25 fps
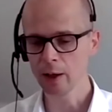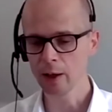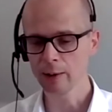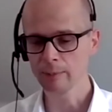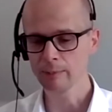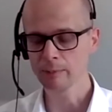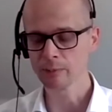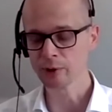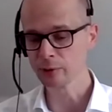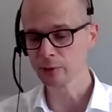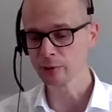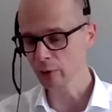
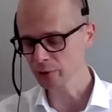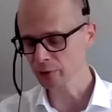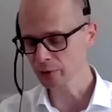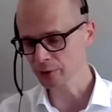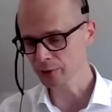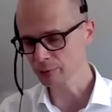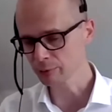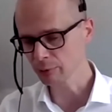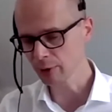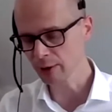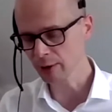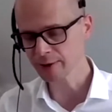So not
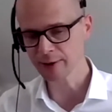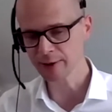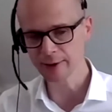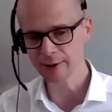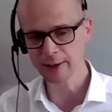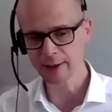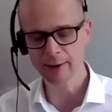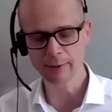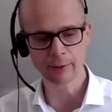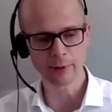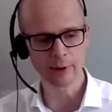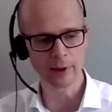just writing
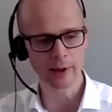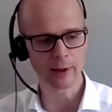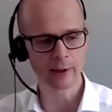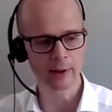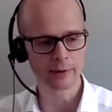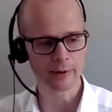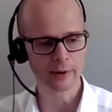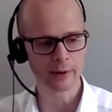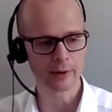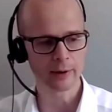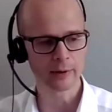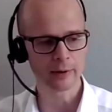down
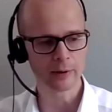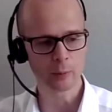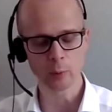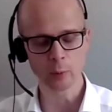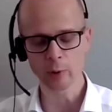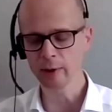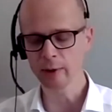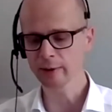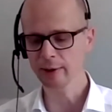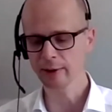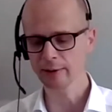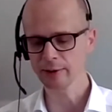the
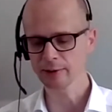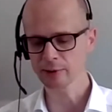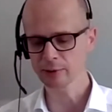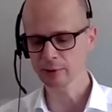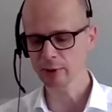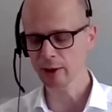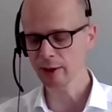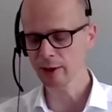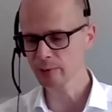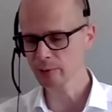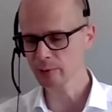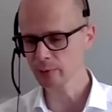work they
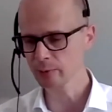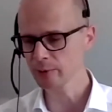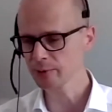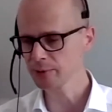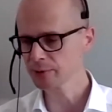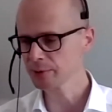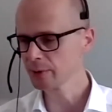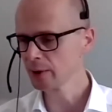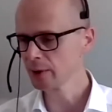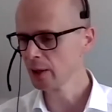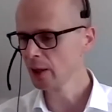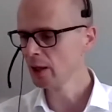describe to
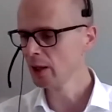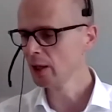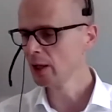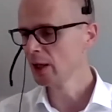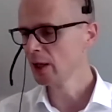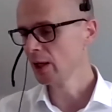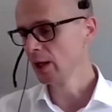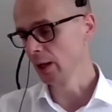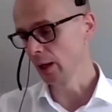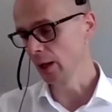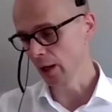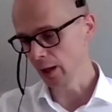us.
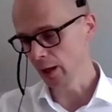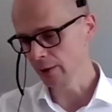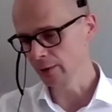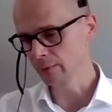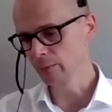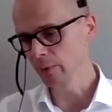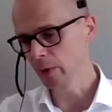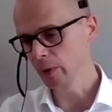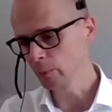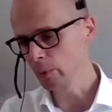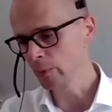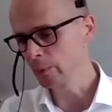
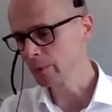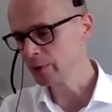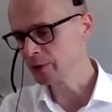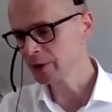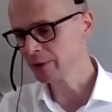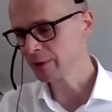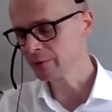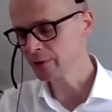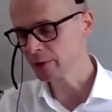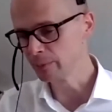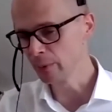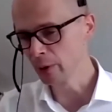And when we
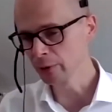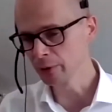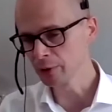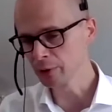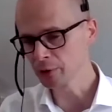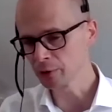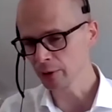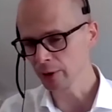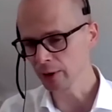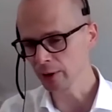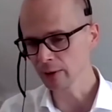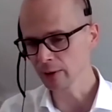shift to
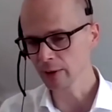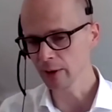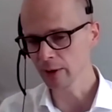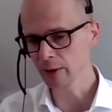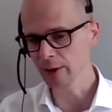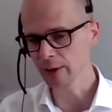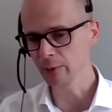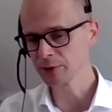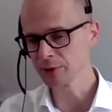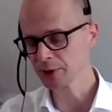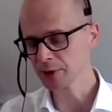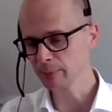monitoring, and
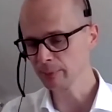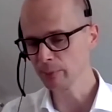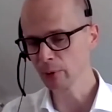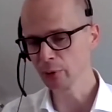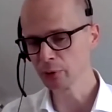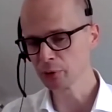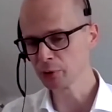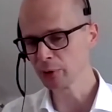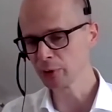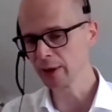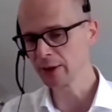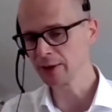I would say
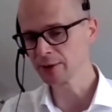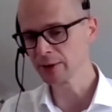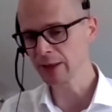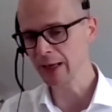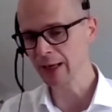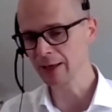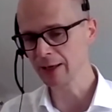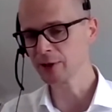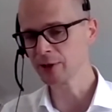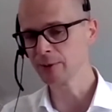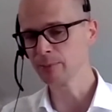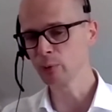monitoring is
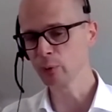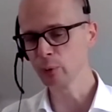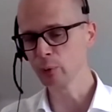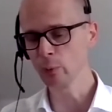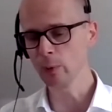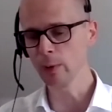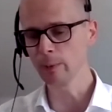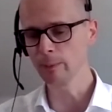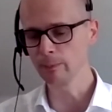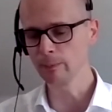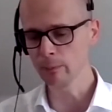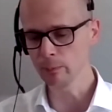actually
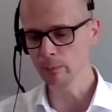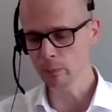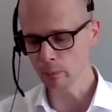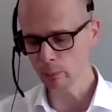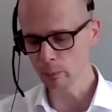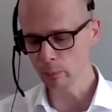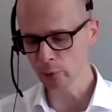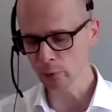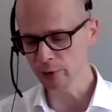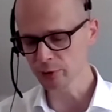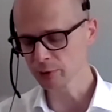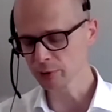
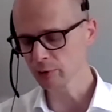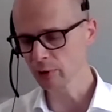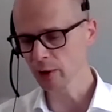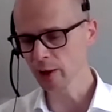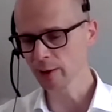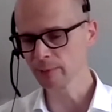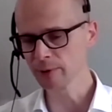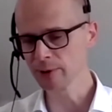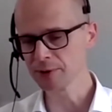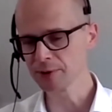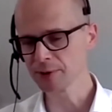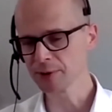more
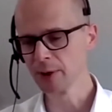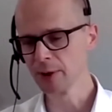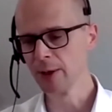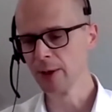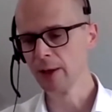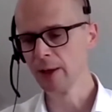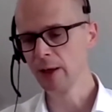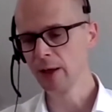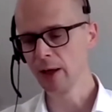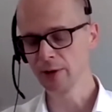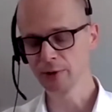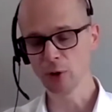described as
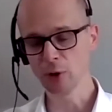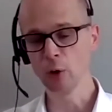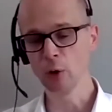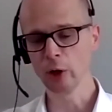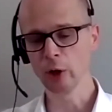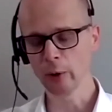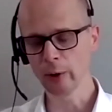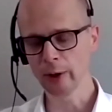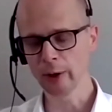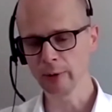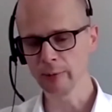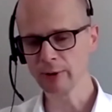
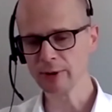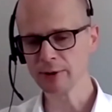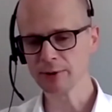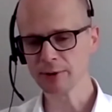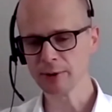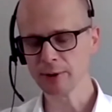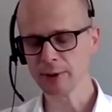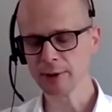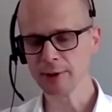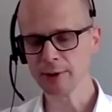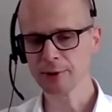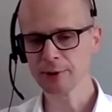ongoing
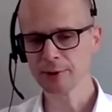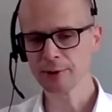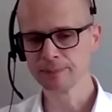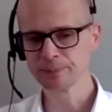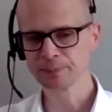research.